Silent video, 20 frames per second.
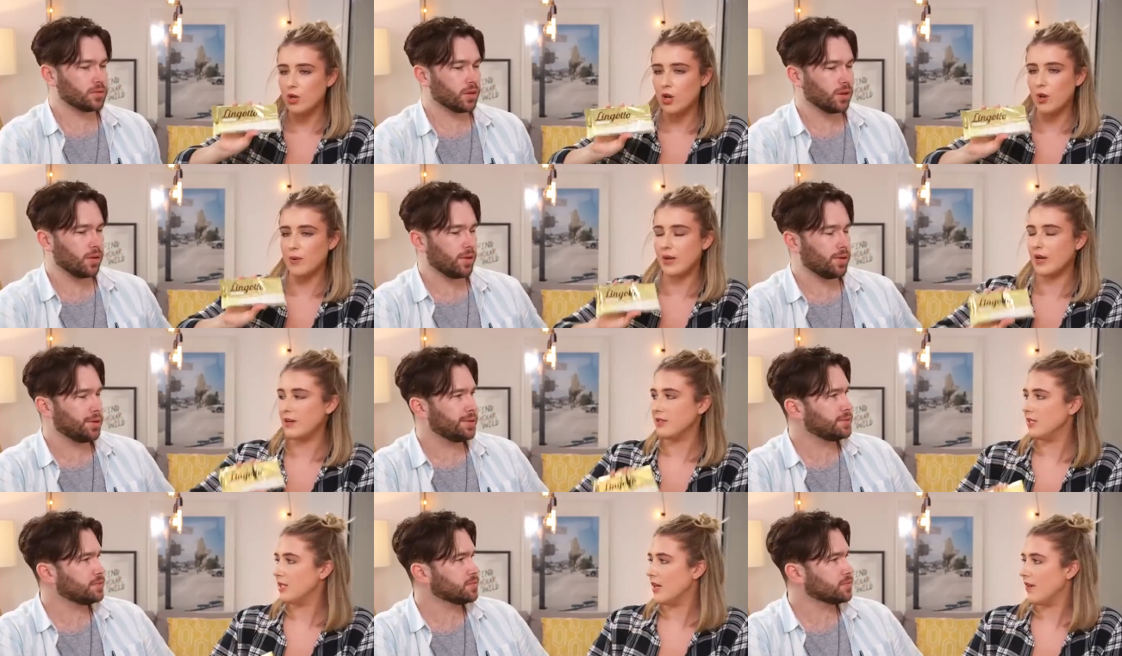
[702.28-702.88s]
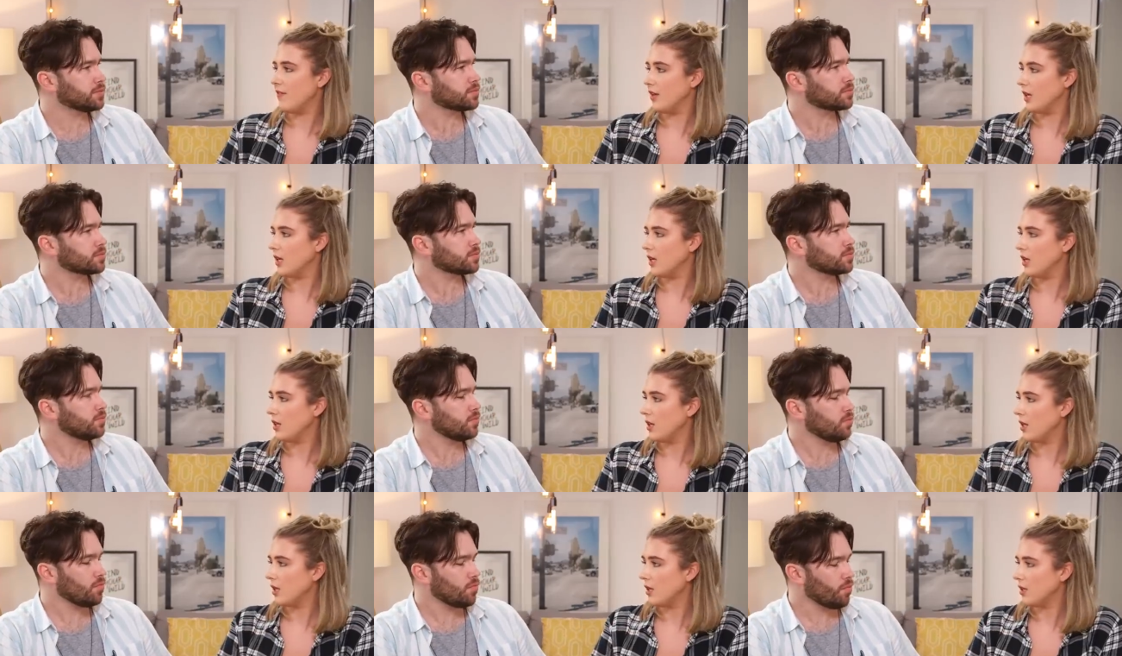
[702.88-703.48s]
Speaker 1: No one else is having
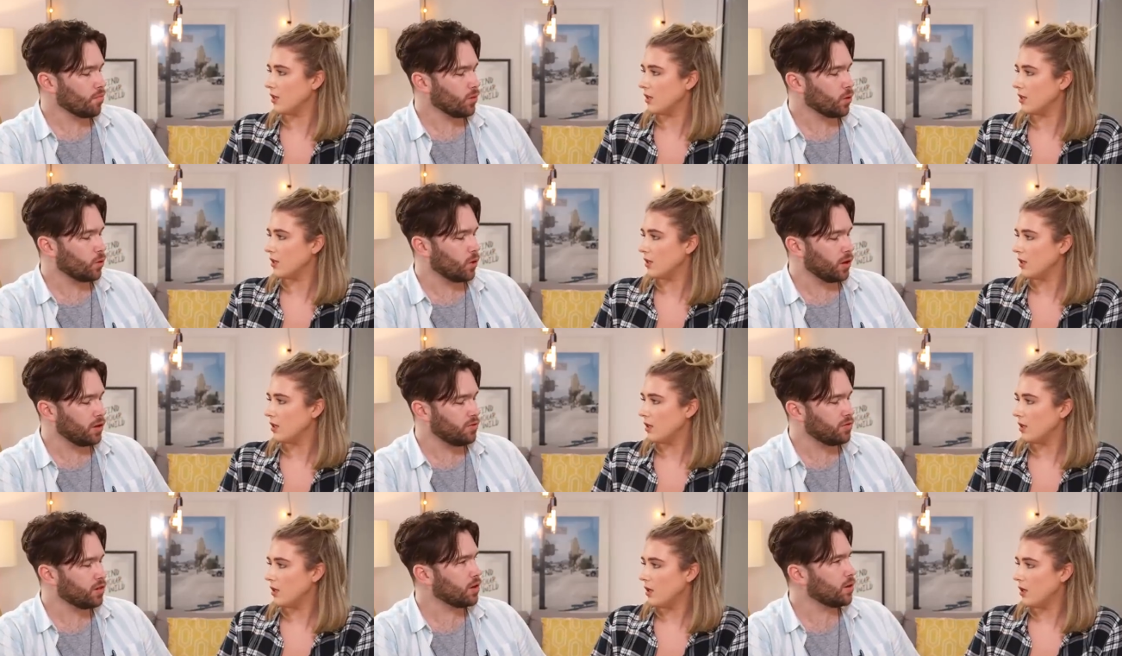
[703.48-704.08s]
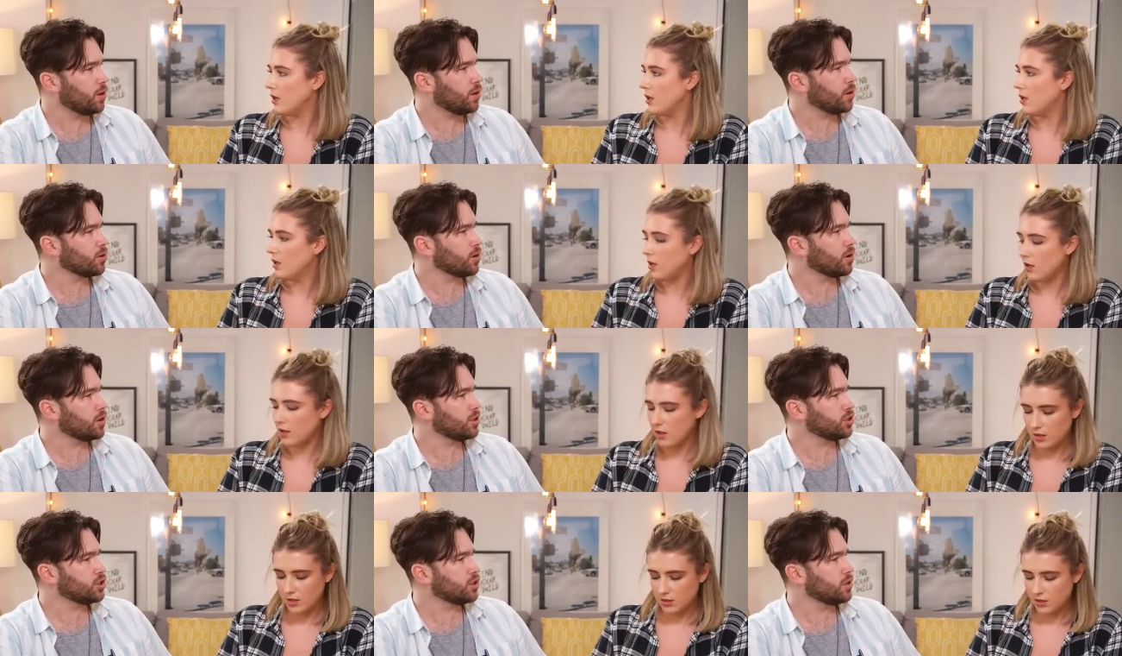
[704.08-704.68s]
anything.
Speaker 2: Well, even though I
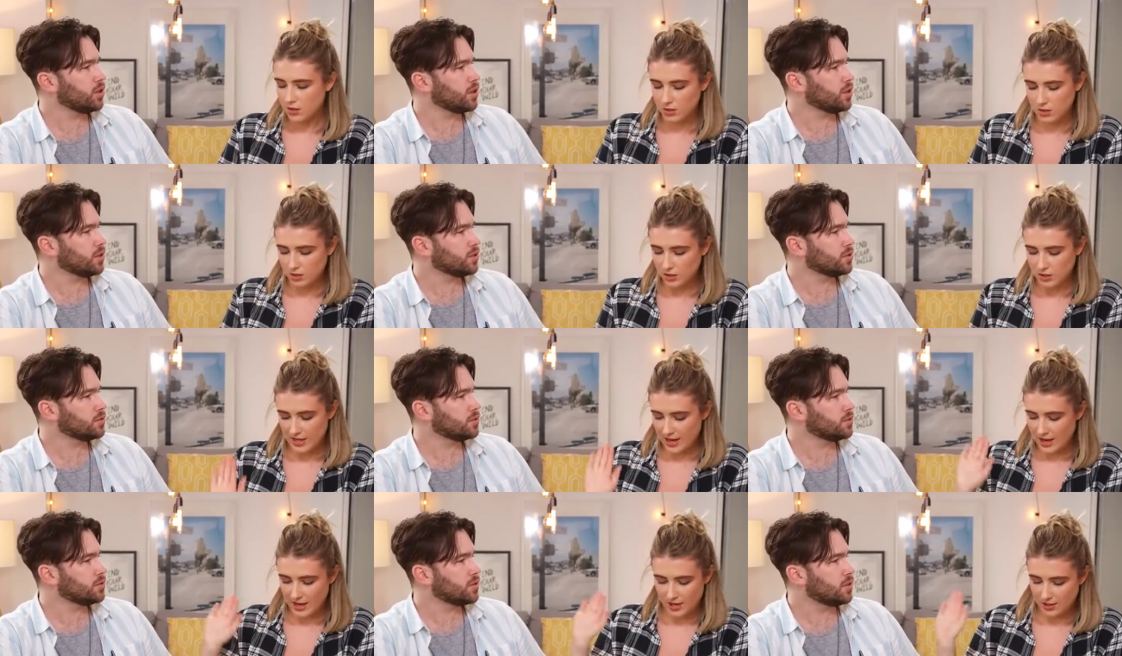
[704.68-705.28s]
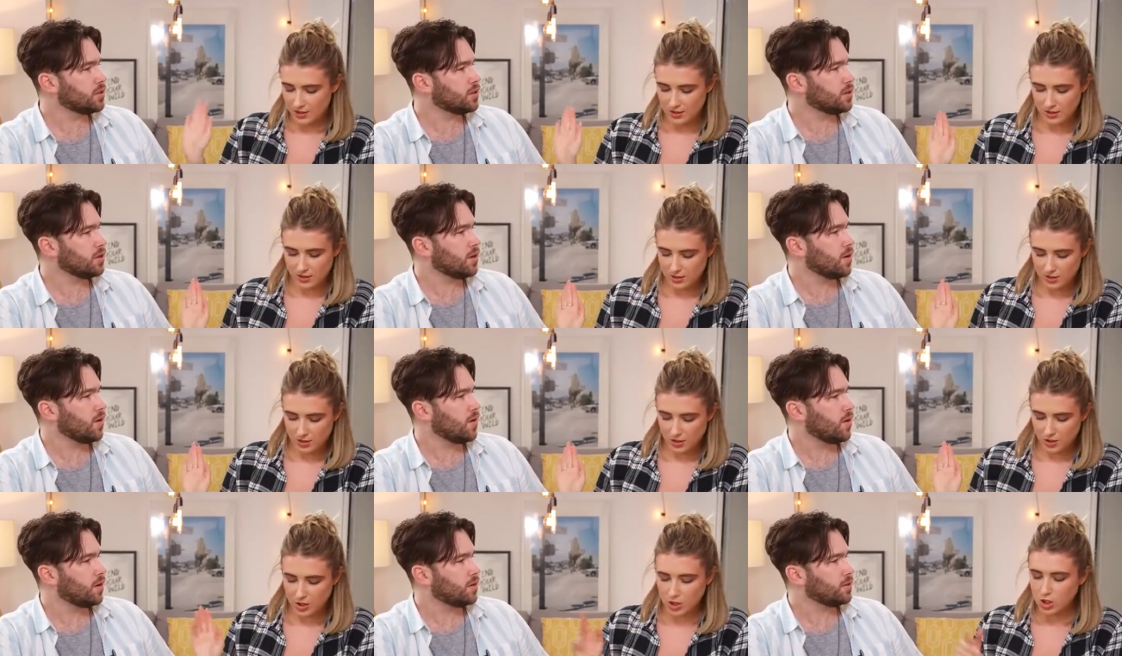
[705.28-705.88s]
quite enjoyed it.
Speaker 1: Yeah.
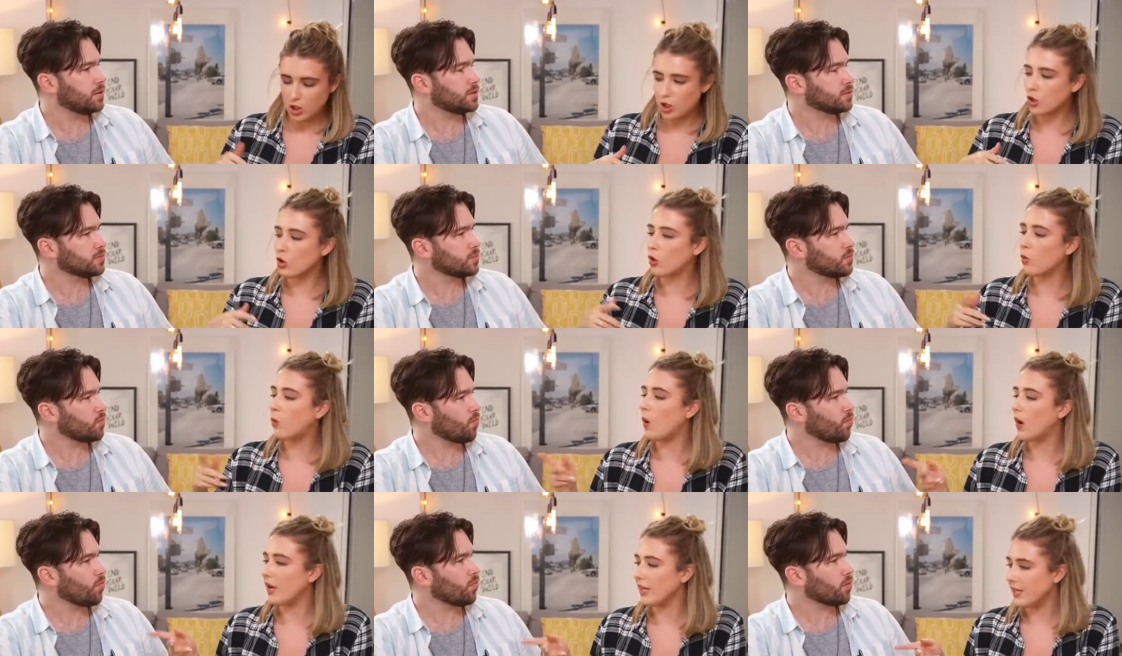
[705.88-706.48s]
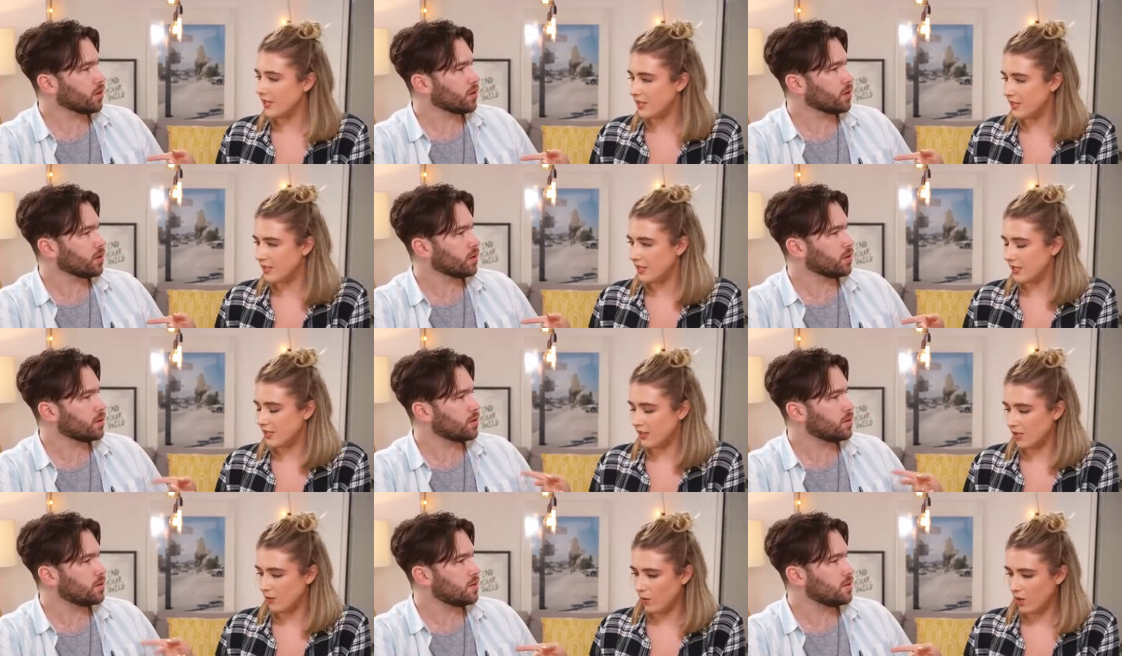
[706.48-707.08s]
You quite
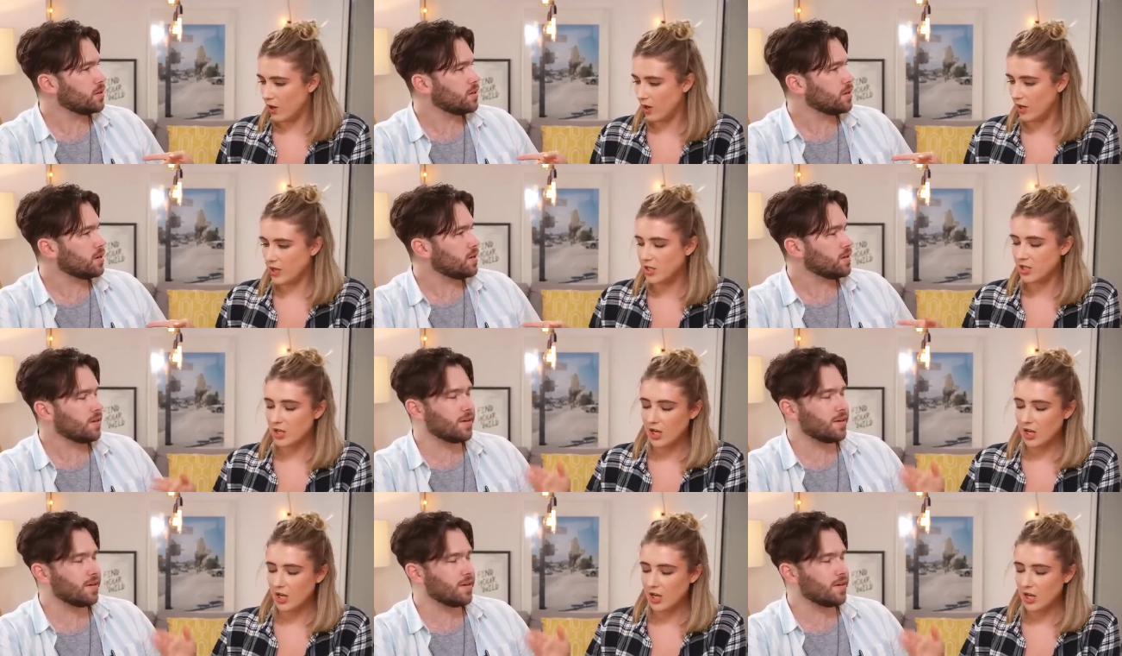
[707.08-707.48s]
is the word.